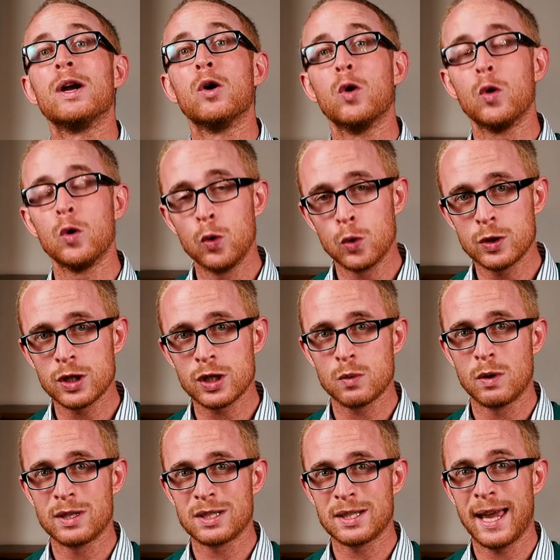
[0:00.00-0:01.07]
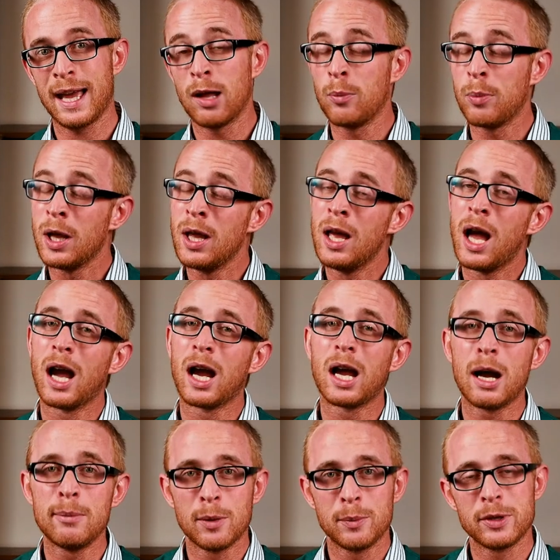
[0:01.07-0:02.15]
We all just want to help
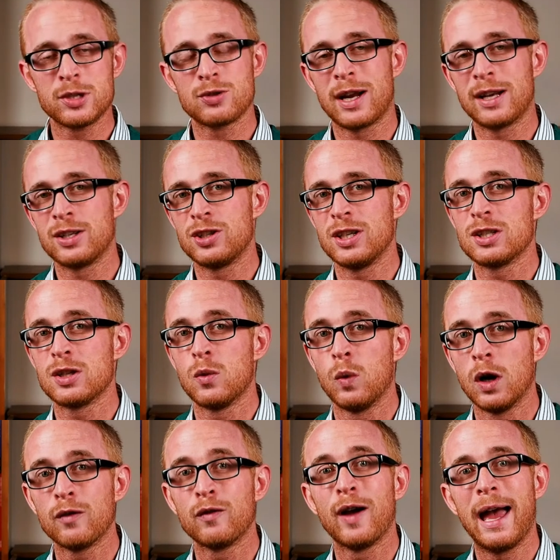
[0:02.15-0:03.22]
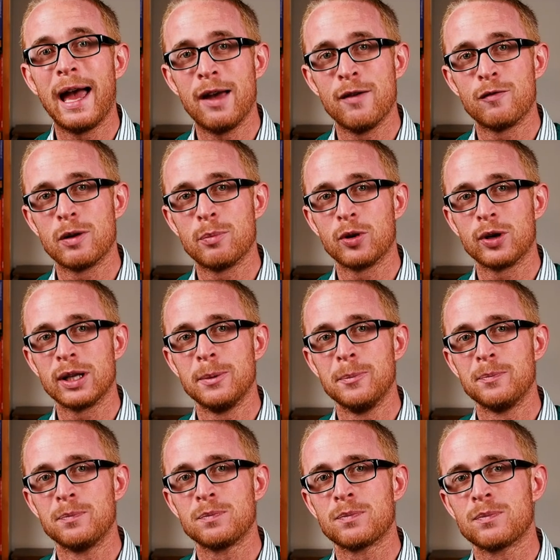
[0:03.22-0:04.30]
and come up with strategies that work for
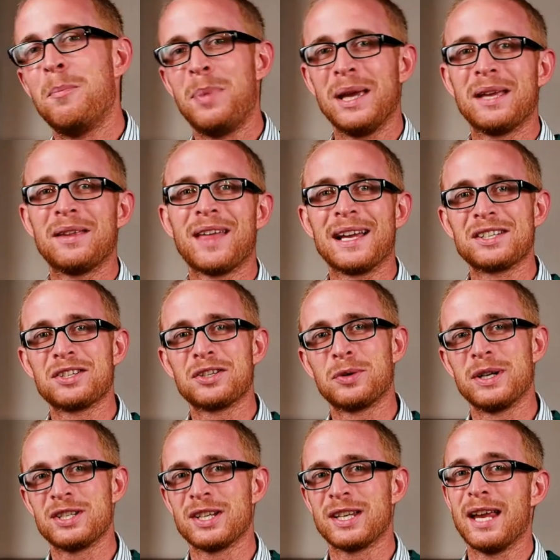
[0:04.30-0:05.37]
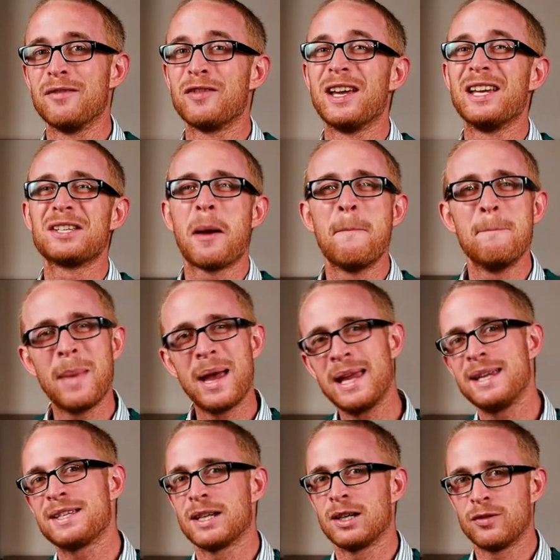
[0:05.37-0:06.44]
everybody. Big thanks to Chris again for his
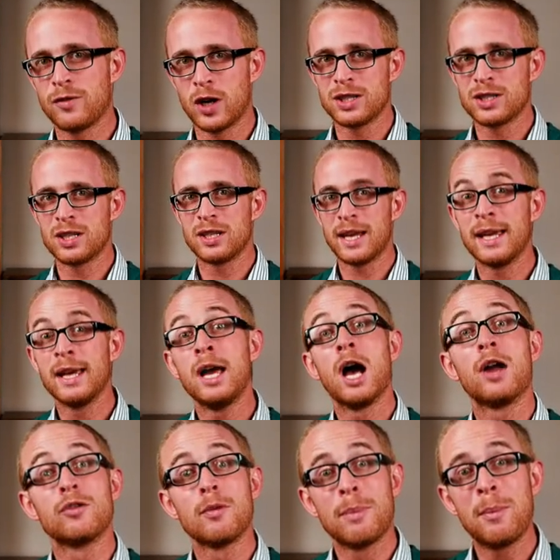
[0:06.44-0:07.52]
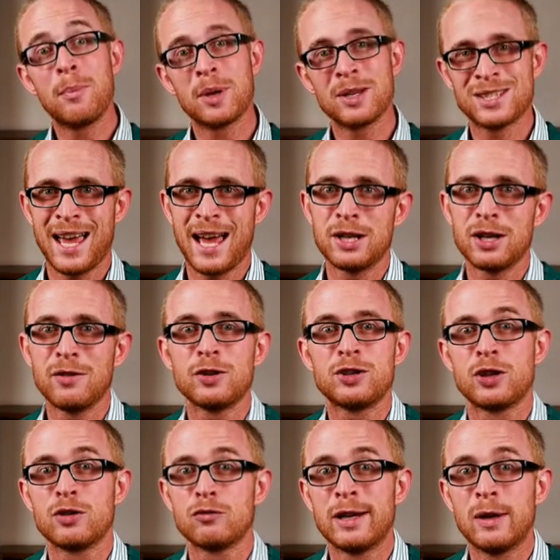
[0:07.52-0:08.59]
amazing advice today. And remember to head
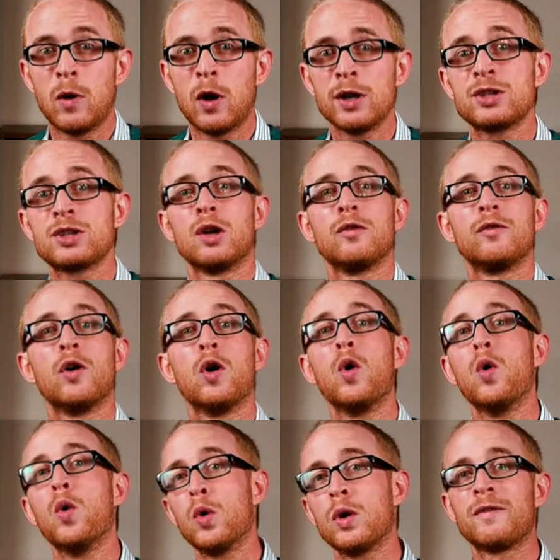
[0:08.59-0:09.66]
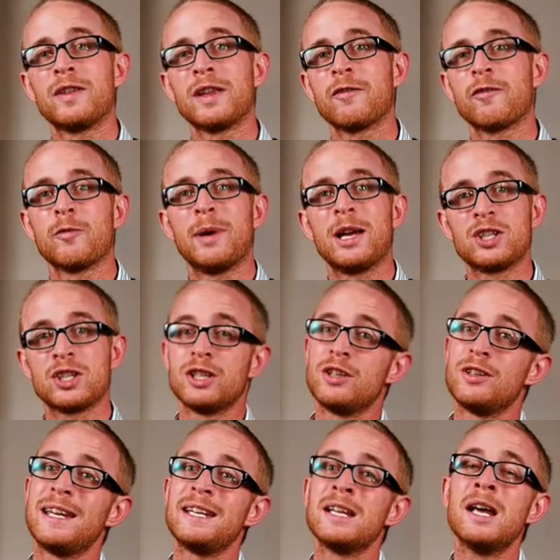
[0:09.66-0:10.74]
over to The Rewired Soul for all of the
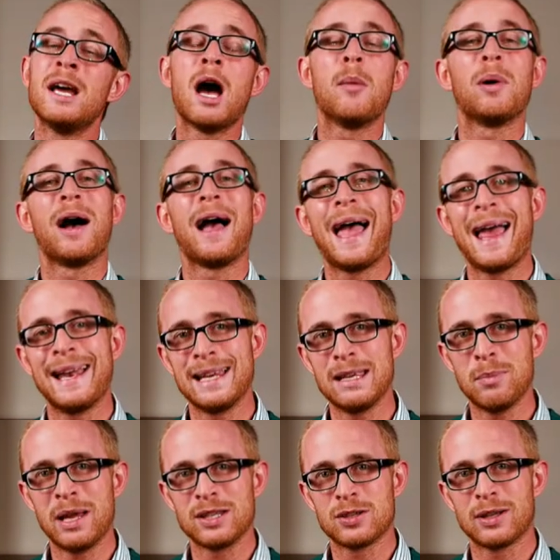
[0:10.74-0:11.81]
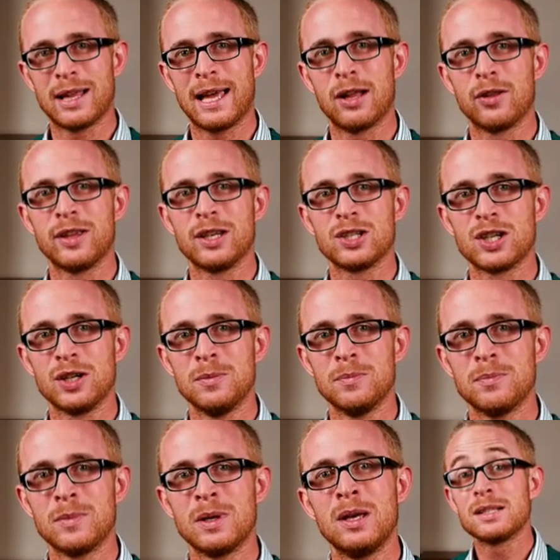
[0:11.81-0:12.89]
information you need about any mental health
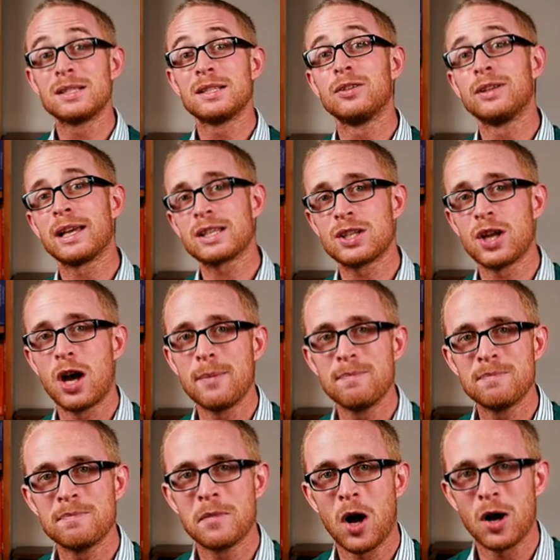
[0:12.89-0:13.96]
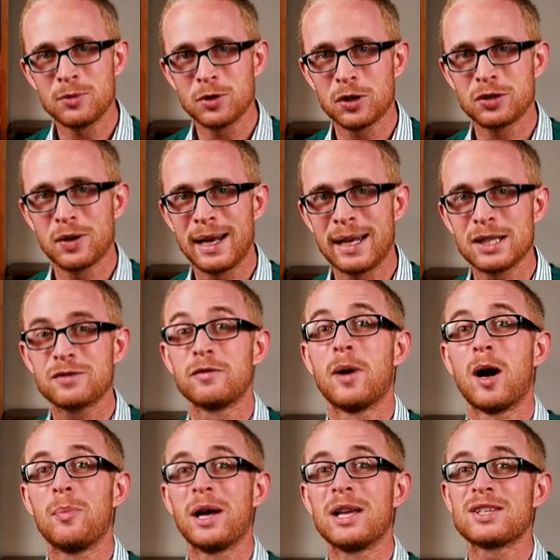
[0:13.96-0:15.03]
issue. And until next time, I'm Dr. Alex
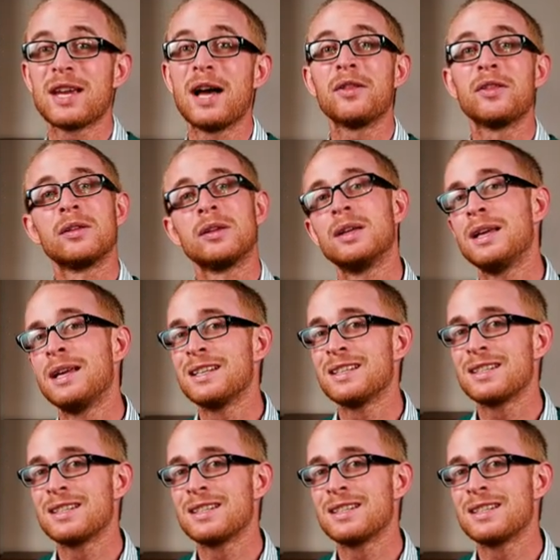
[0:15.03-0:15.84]
from Our Pets Health.